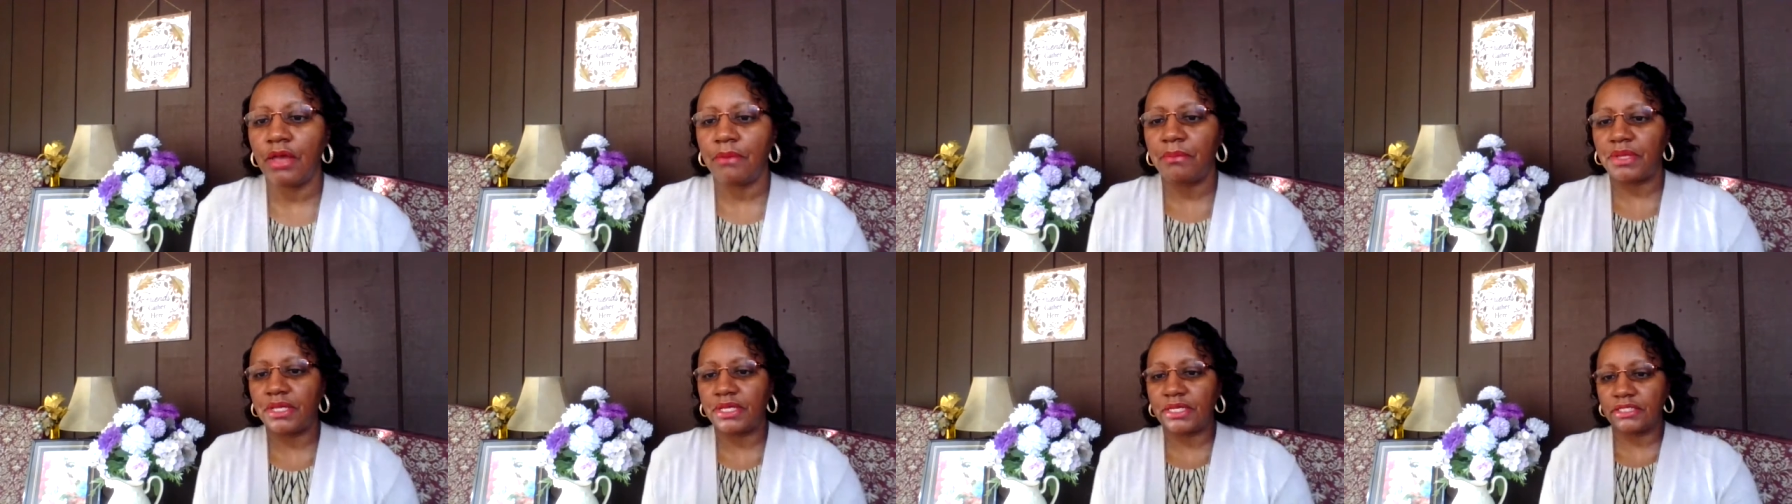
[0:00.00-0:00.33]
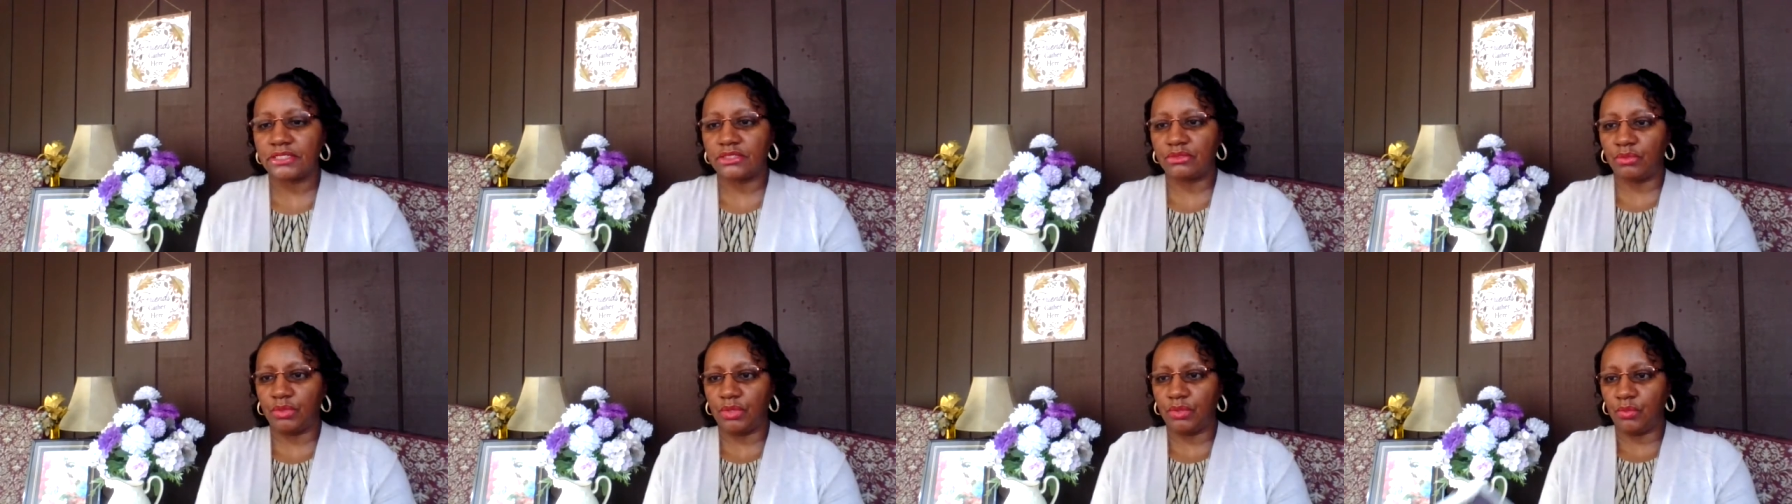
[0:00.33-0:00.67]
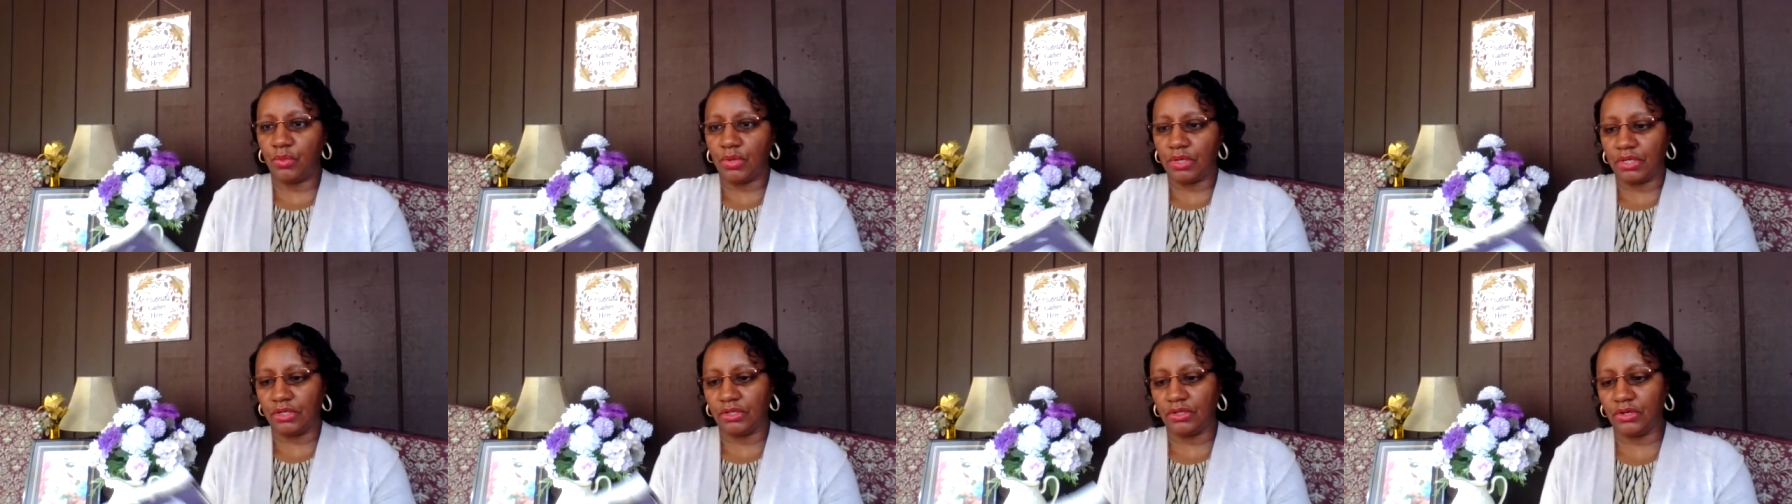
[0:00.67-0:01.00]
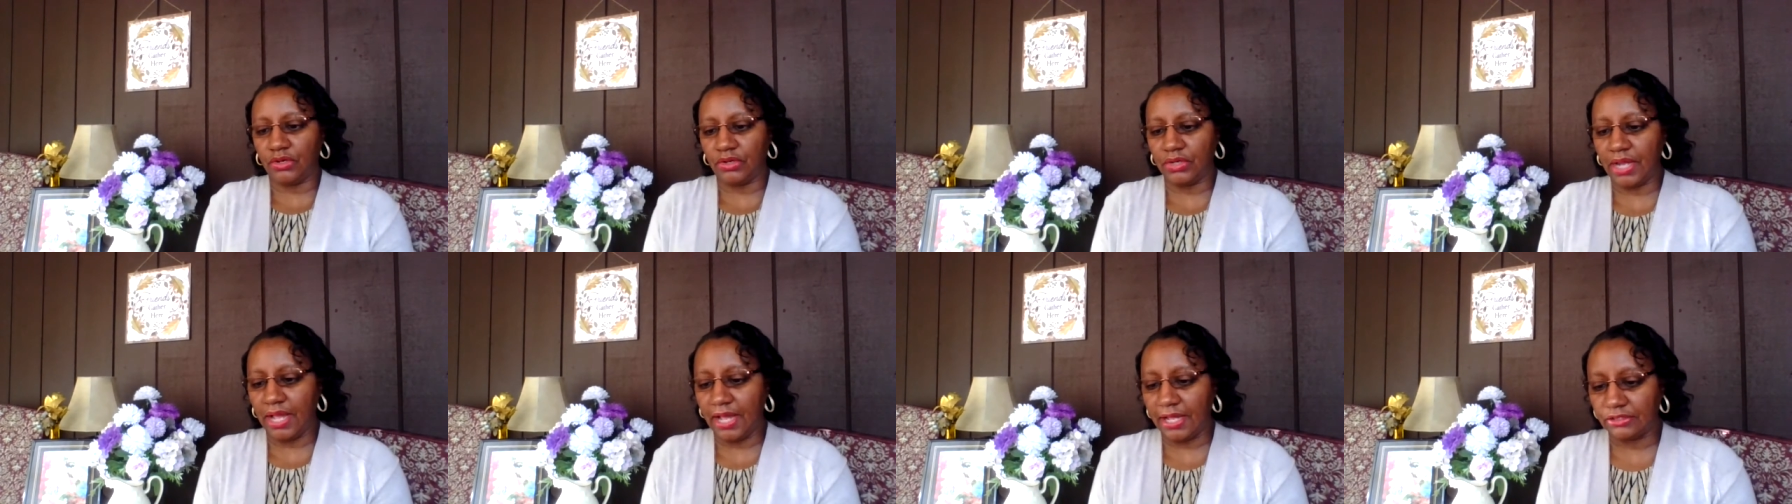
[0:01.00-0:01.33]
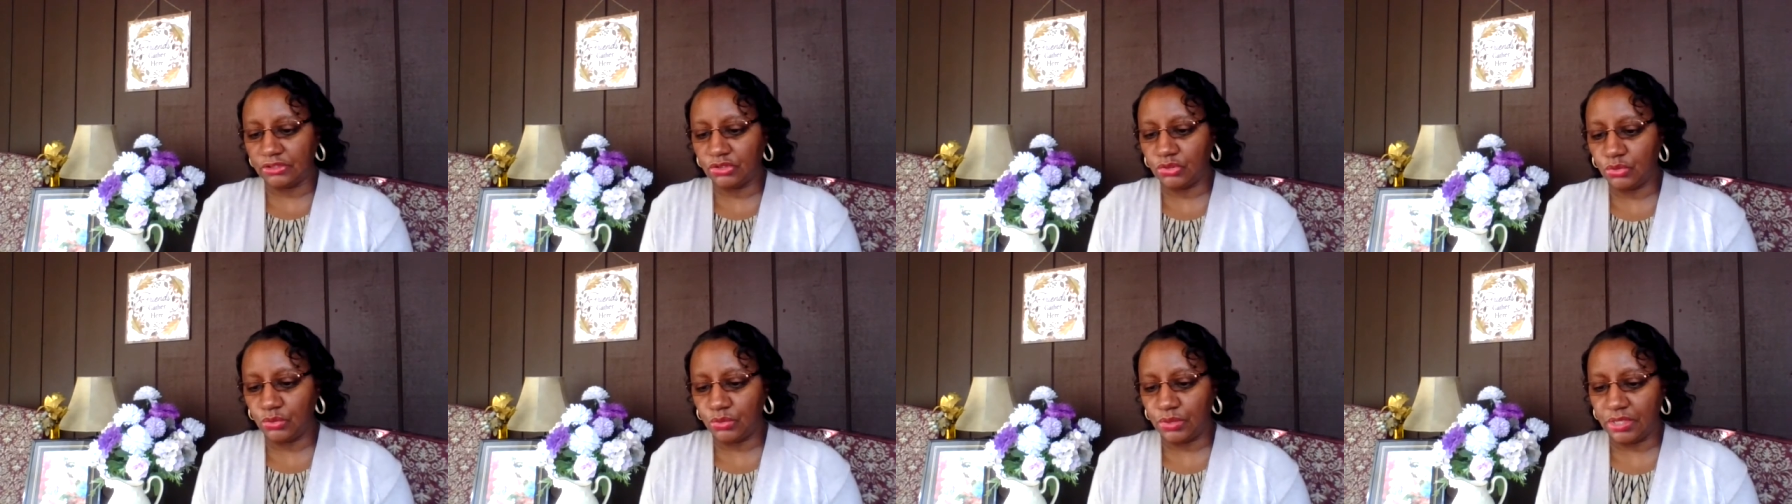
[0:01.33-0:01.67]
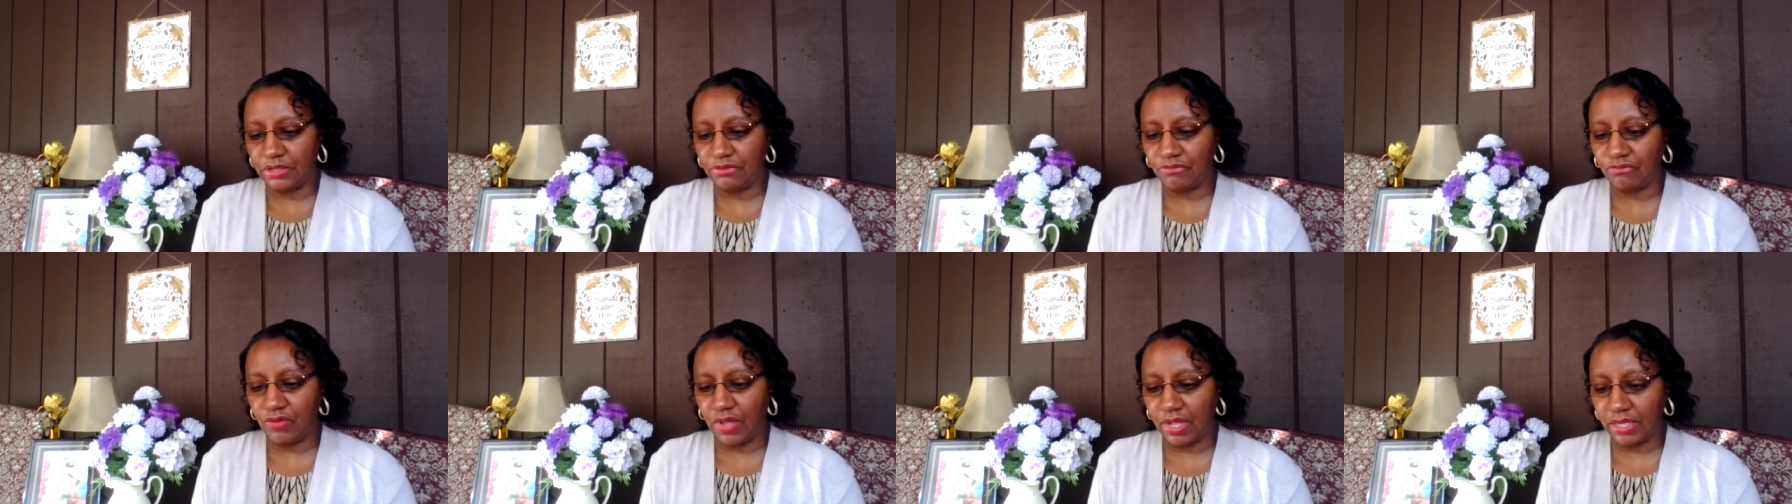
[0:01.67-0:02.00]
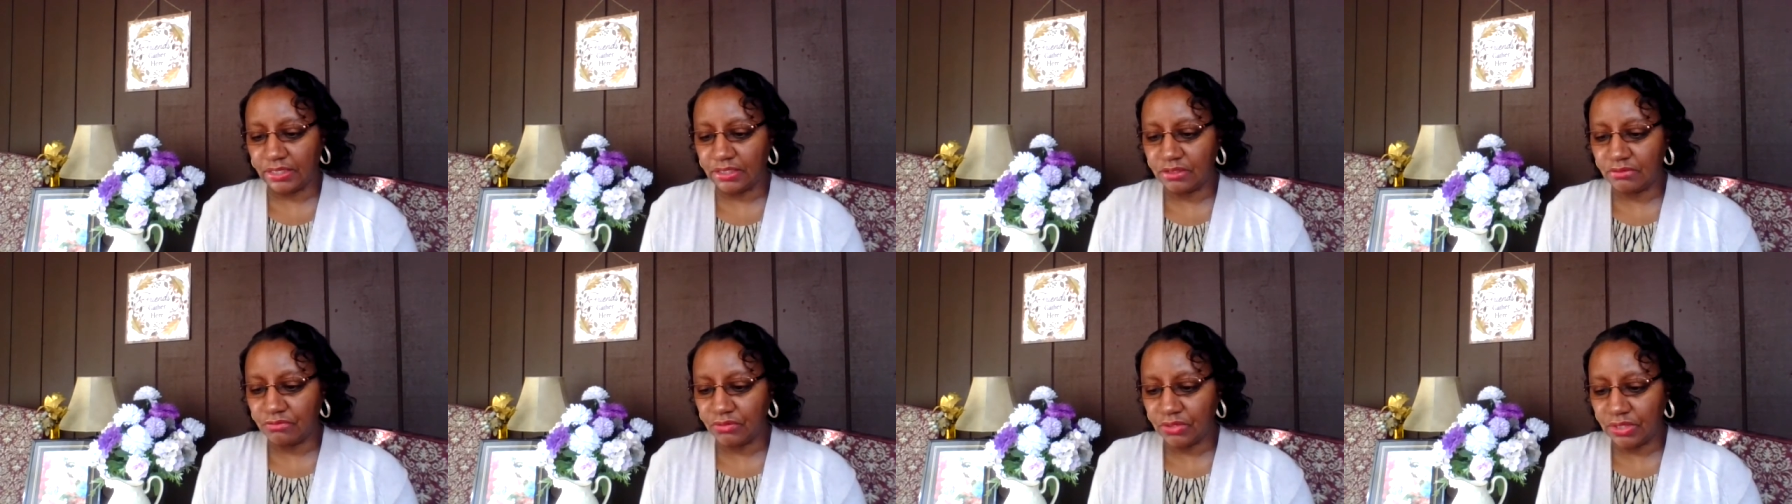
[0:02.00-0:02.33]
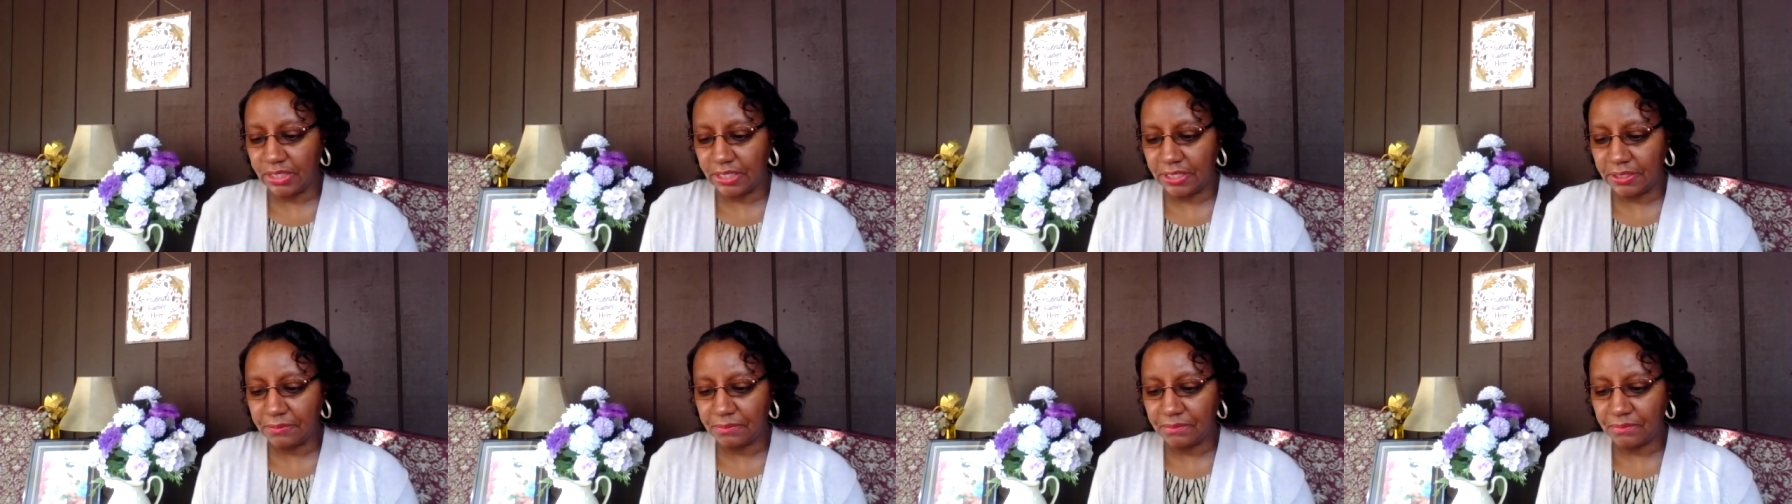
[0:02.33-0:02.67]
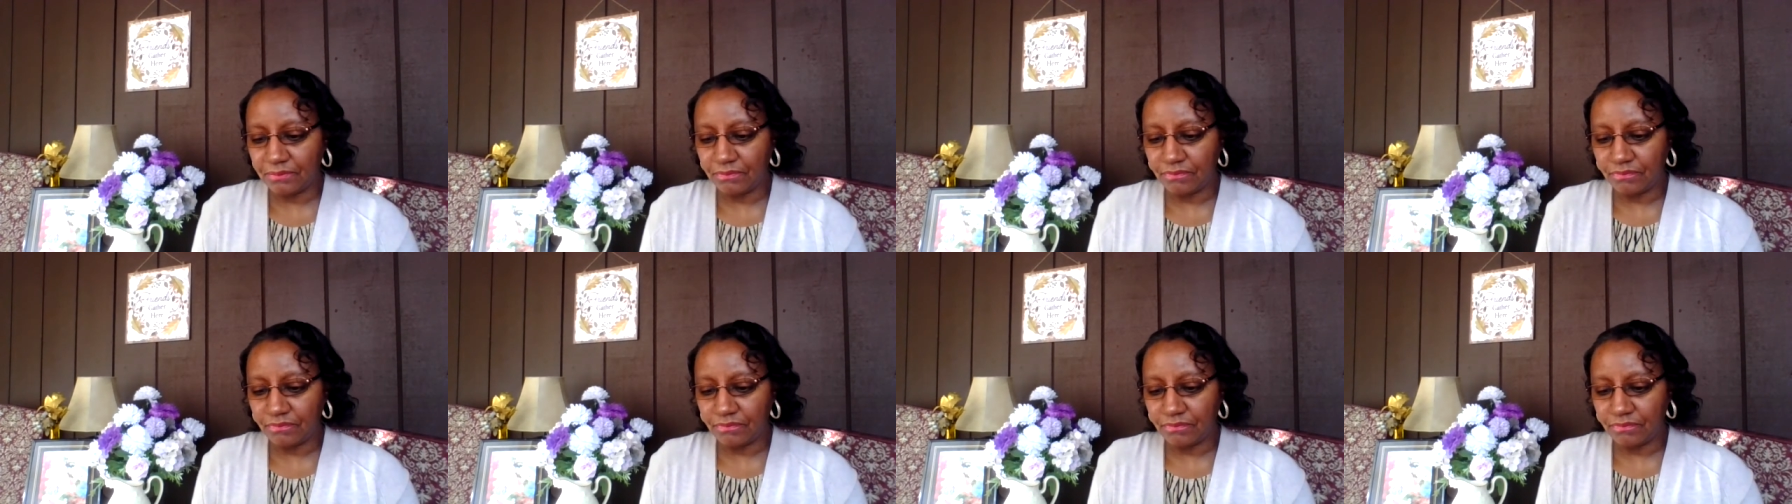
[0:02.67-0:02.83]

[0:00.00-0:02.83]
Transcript: because we want to learn how to effectively,